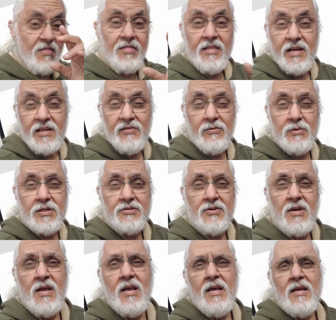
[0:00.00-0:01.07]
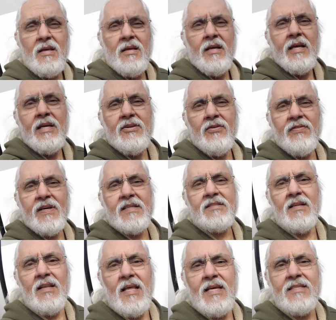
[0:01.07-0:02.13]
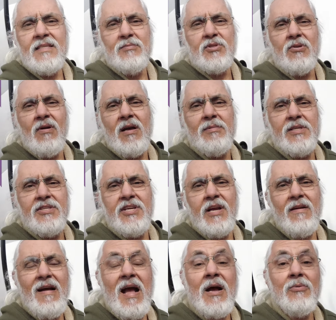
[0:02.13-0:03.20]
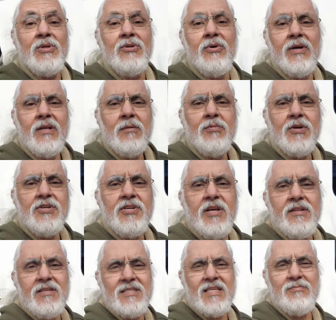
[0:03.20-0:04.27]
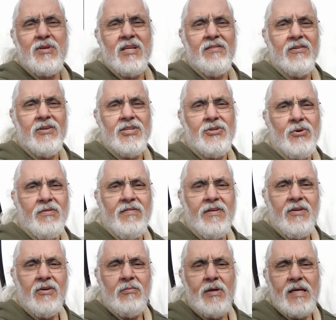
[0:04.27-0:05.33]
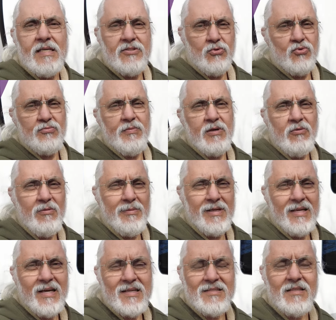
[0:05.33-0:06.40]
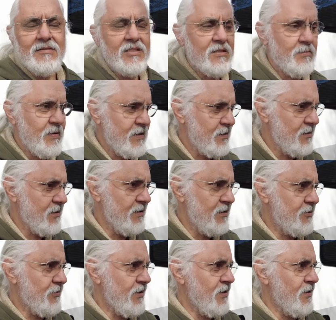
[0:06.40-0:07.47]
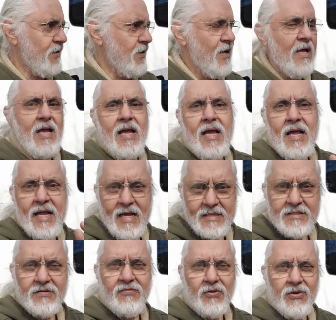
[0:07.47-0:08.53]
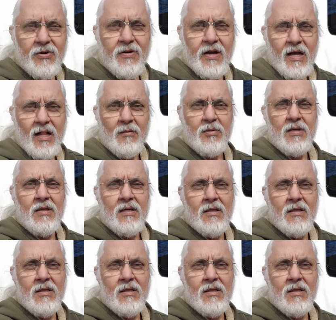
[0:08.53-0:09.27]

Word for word: Thank you very much. And don't forget to like, subscribe, and share. I would greatly appreciate it. This has been a very short video by Jesus Manuel Menegares. I just basically try to ask for your help